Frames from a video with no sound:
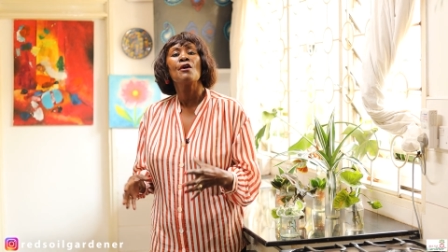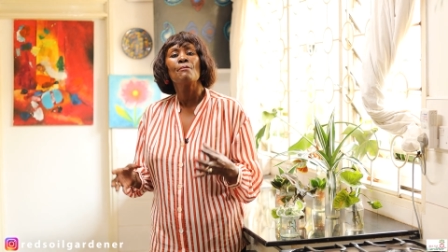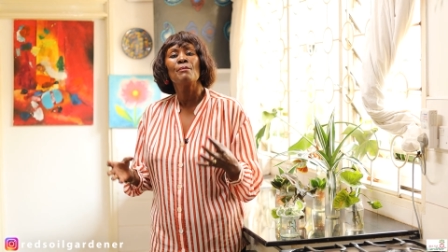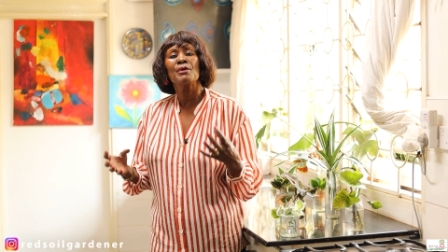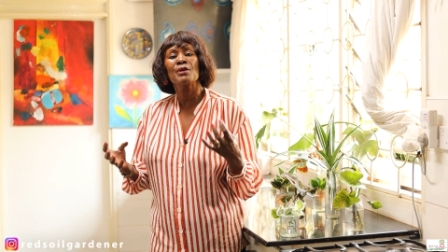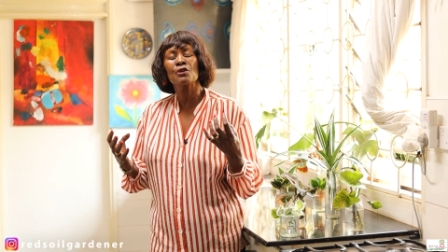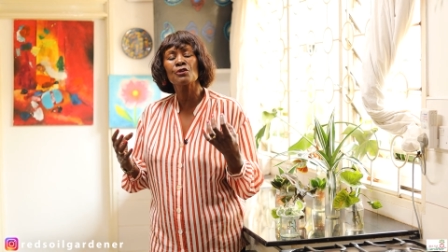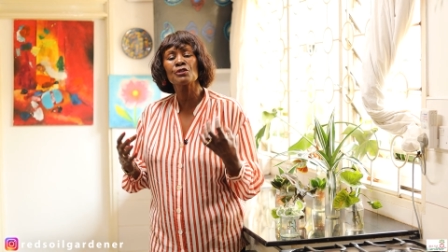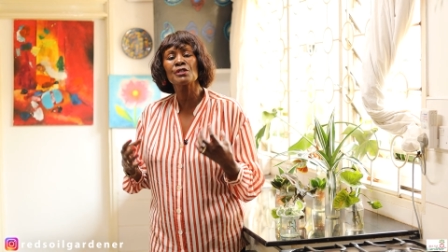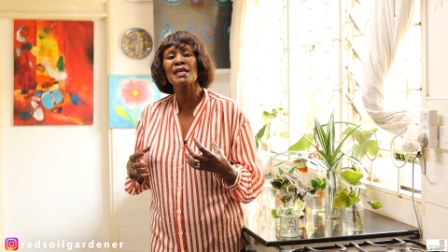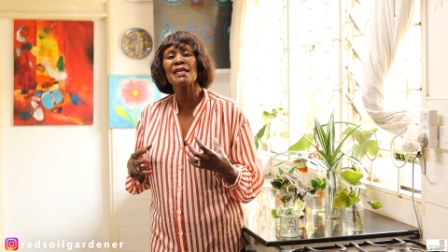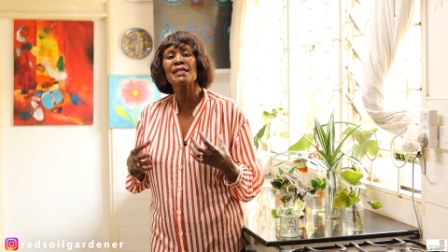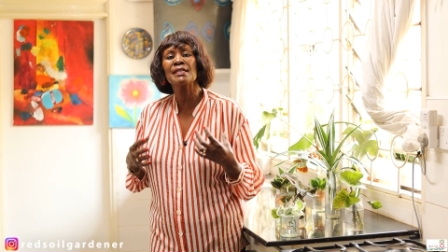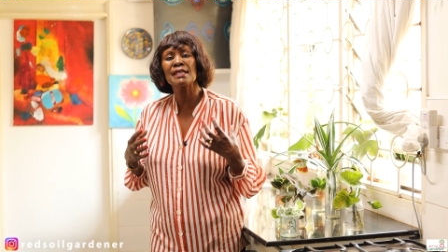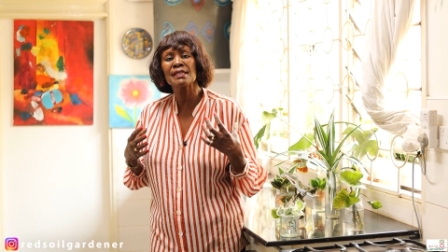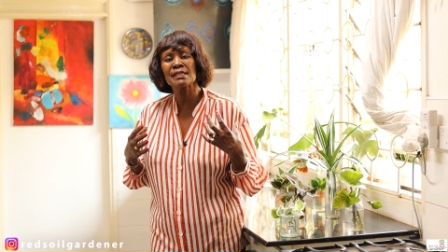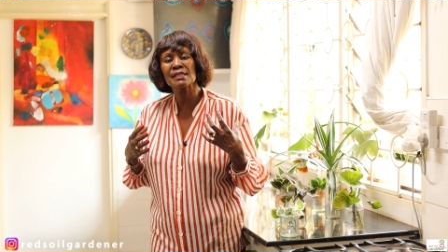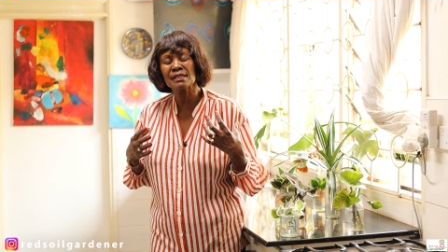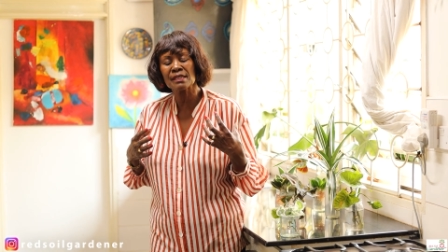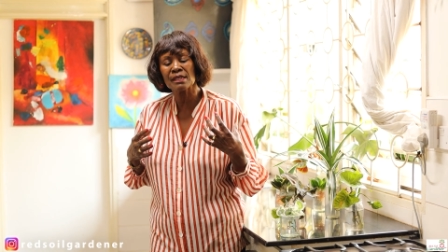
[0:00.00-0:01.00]
because it
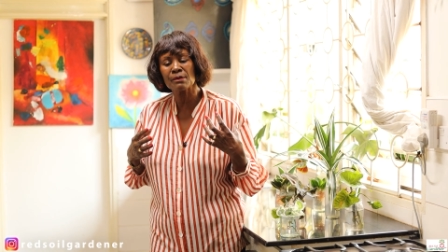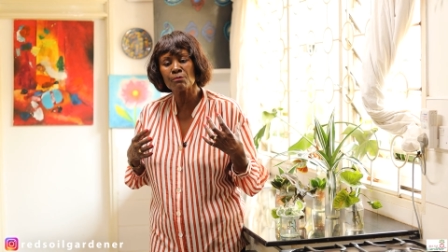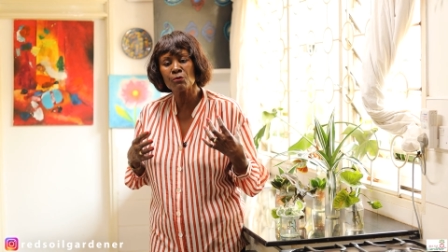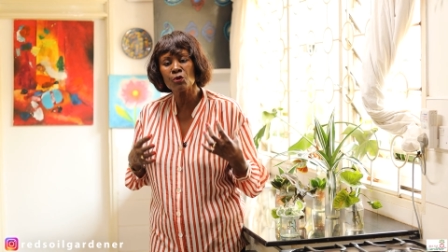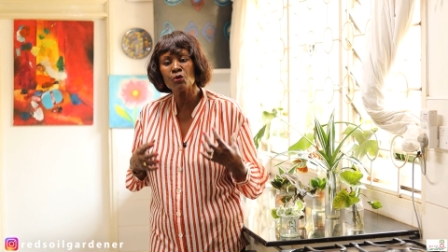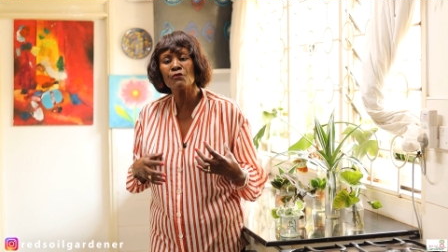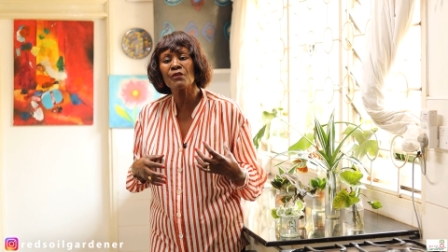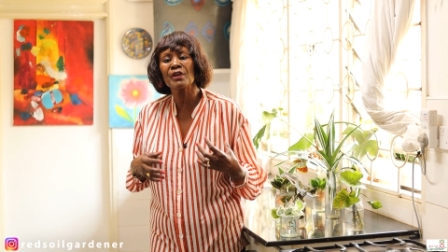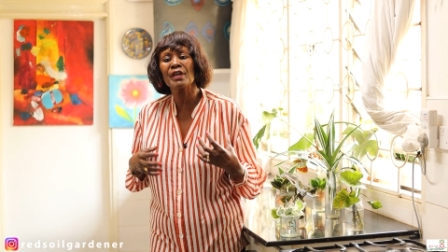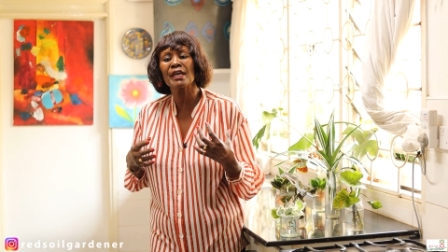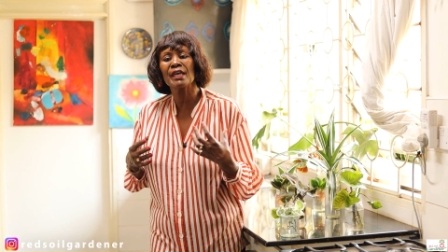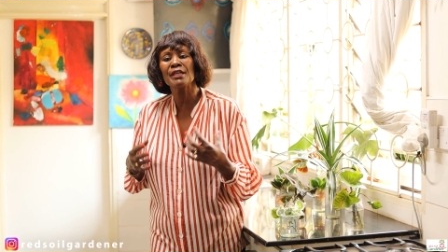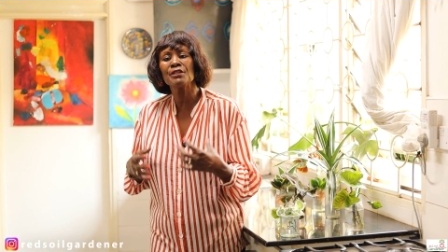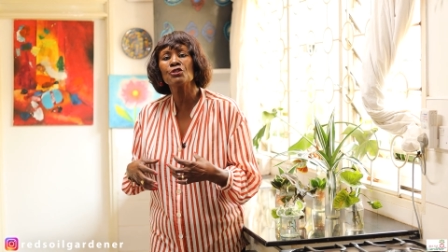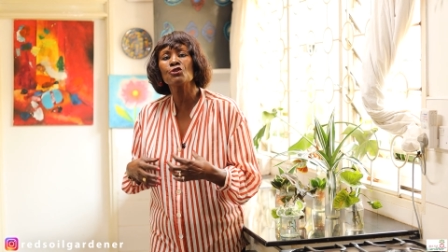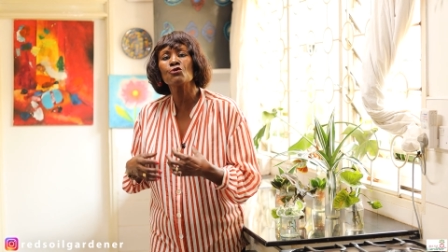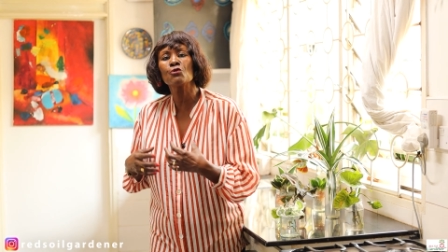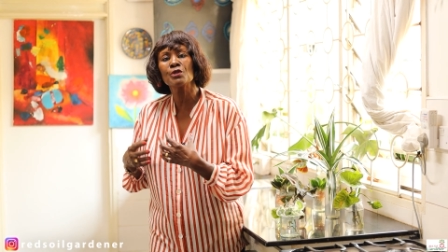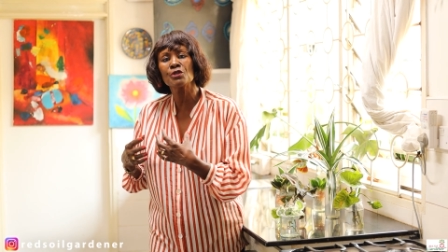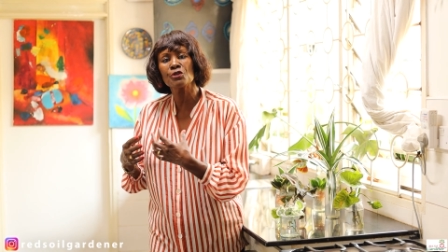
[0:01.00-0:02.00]
is moving
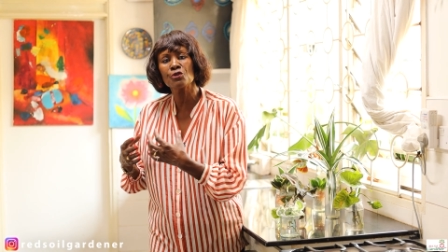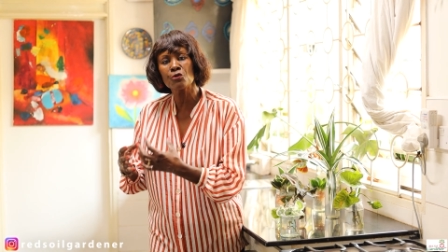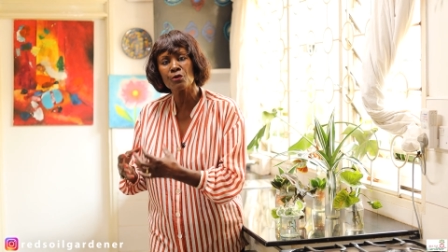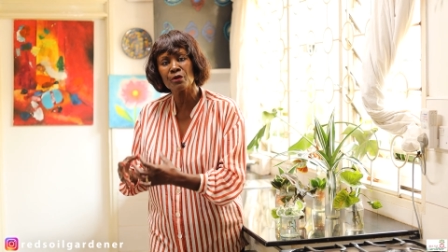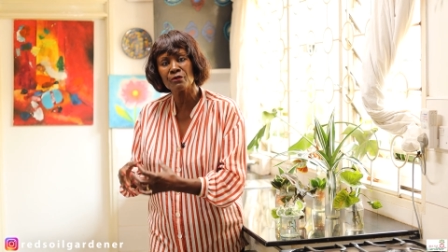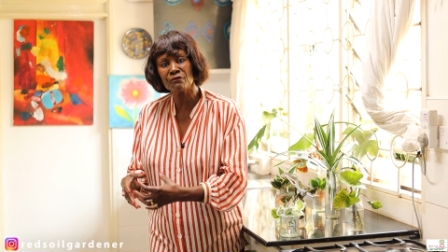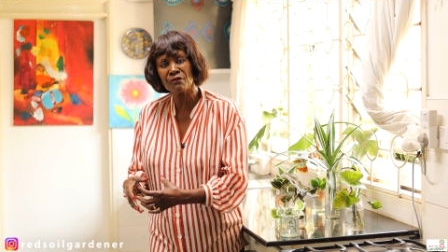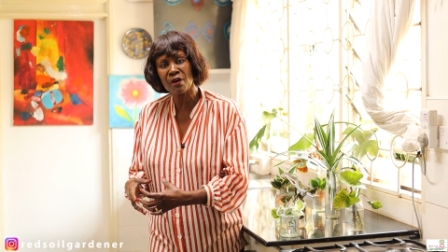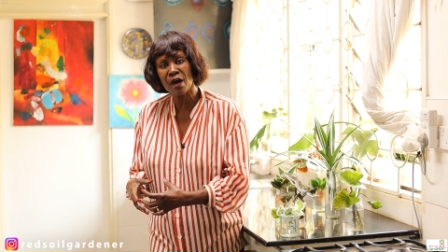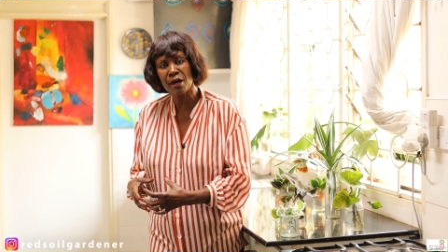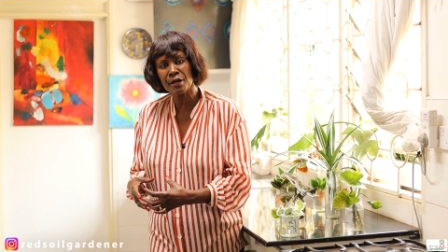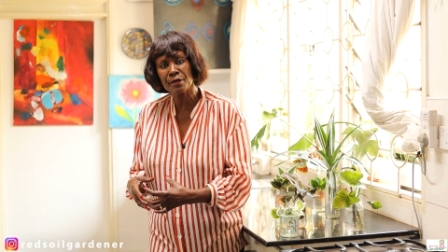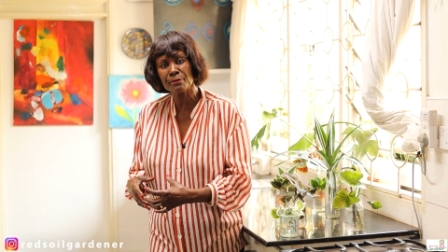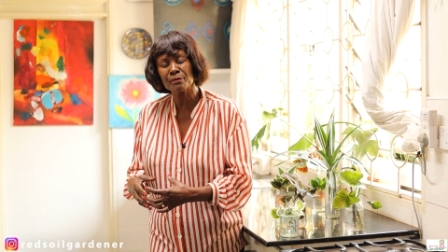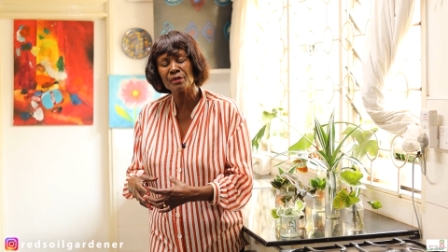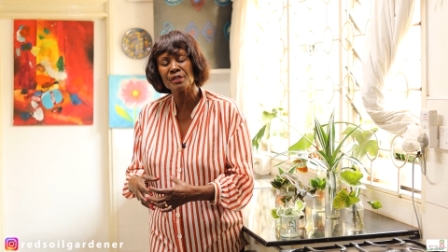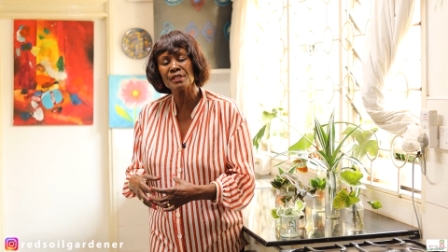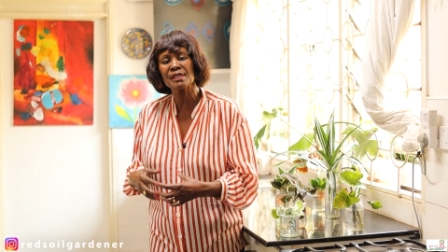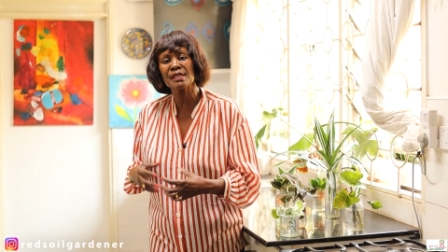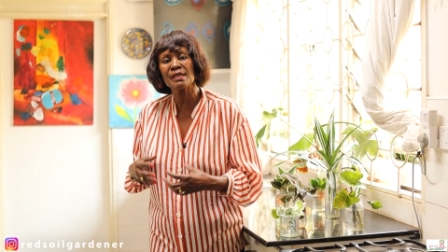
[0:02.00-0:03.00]
into a new
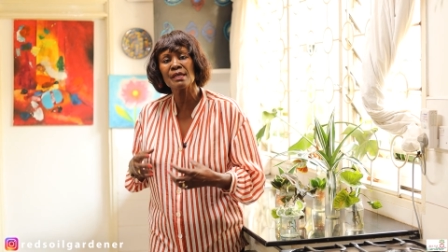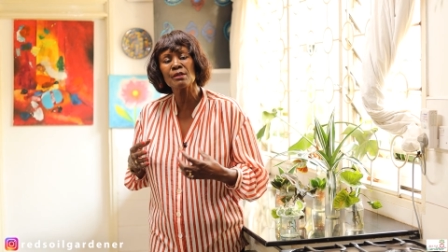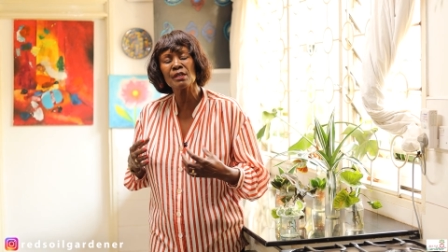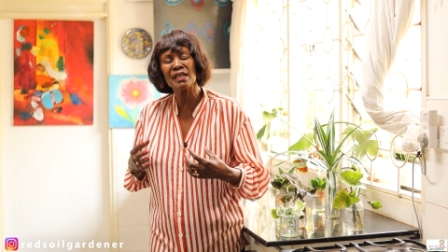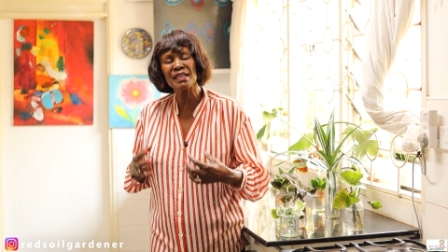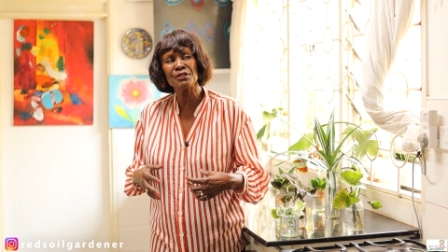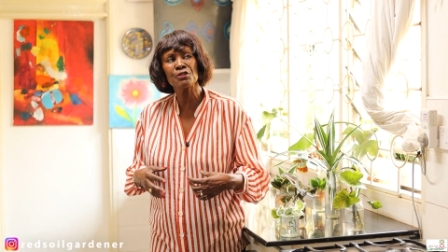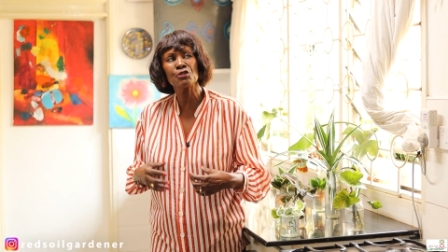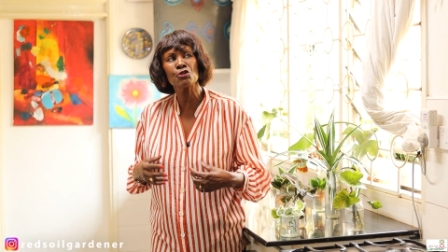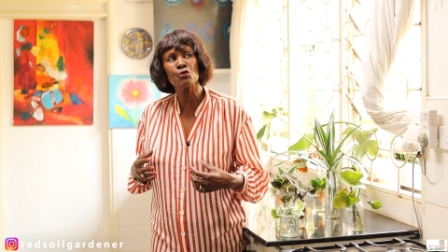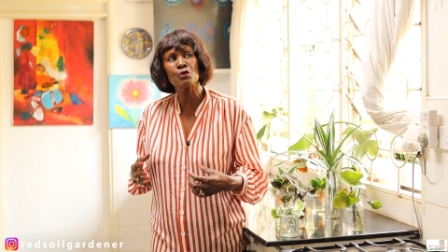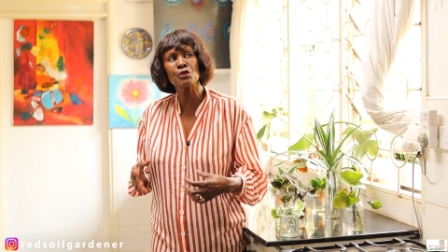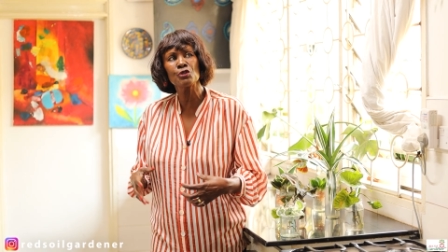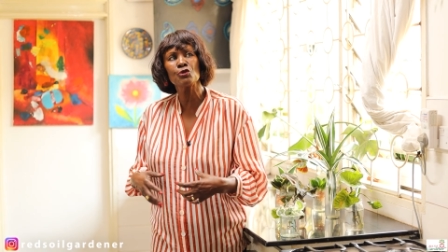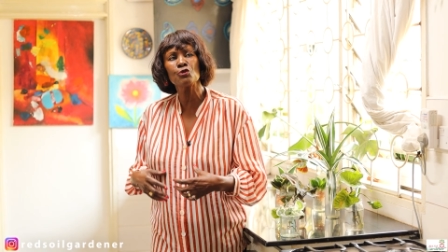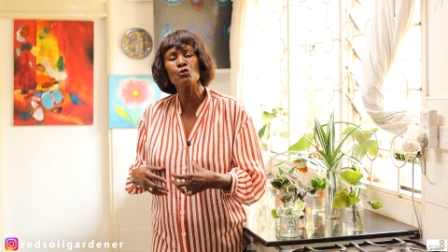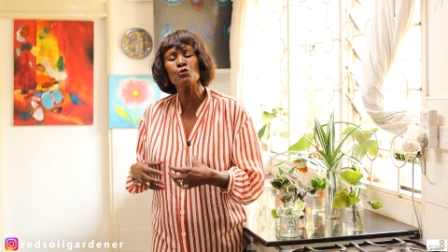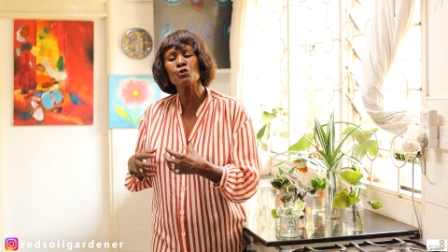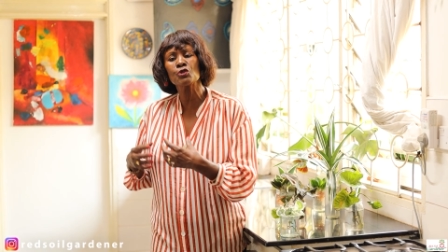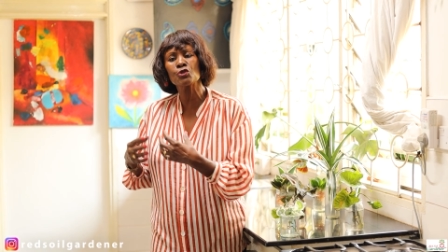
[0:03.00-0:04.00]
environment, into a
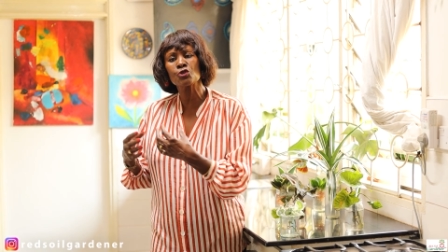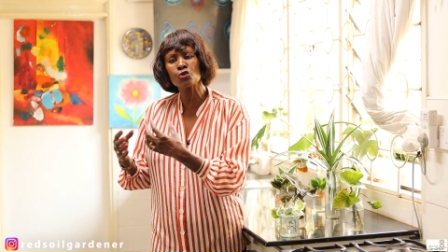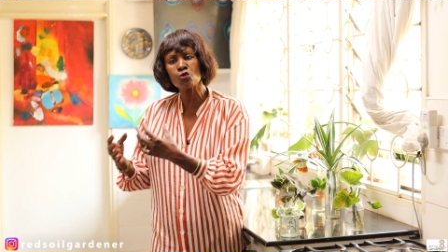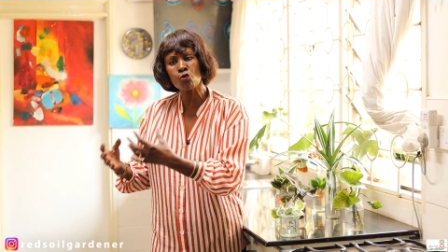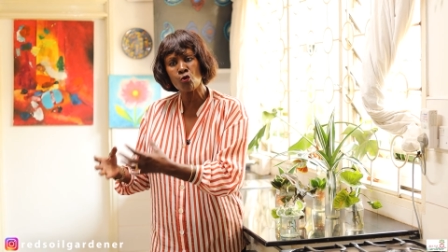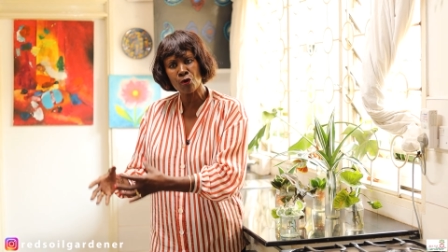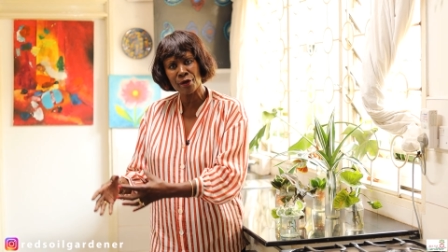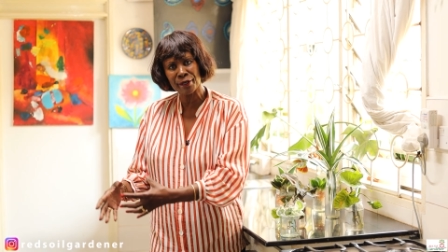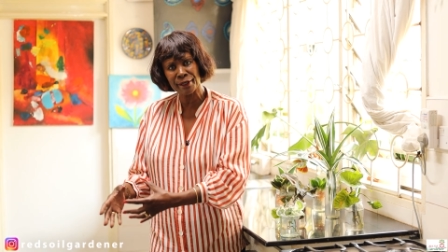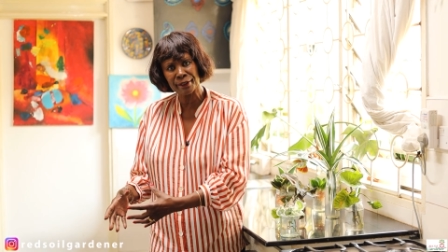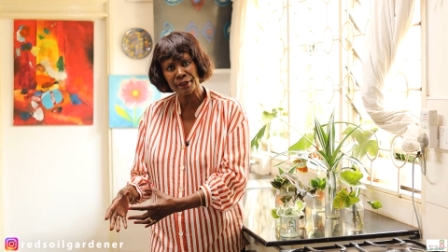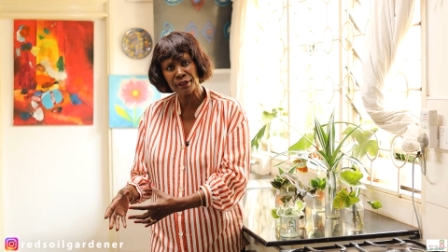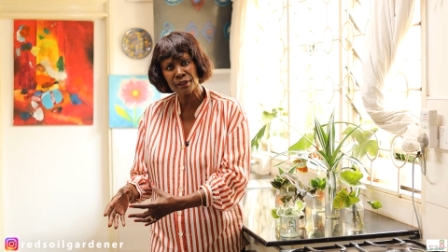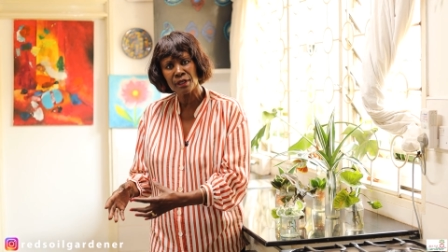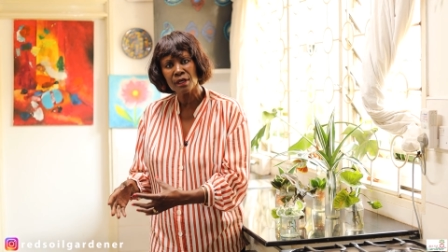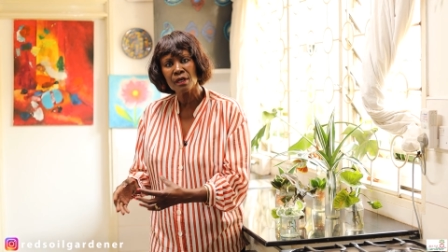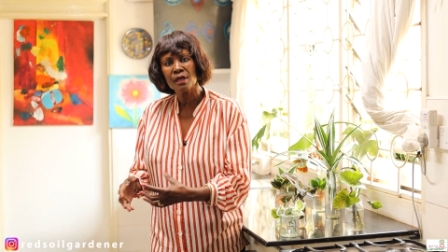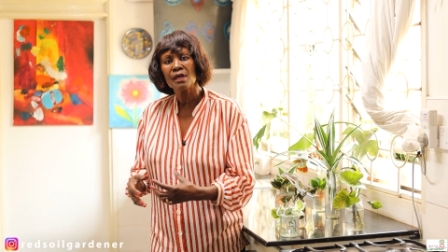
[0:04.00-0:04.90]
new soil,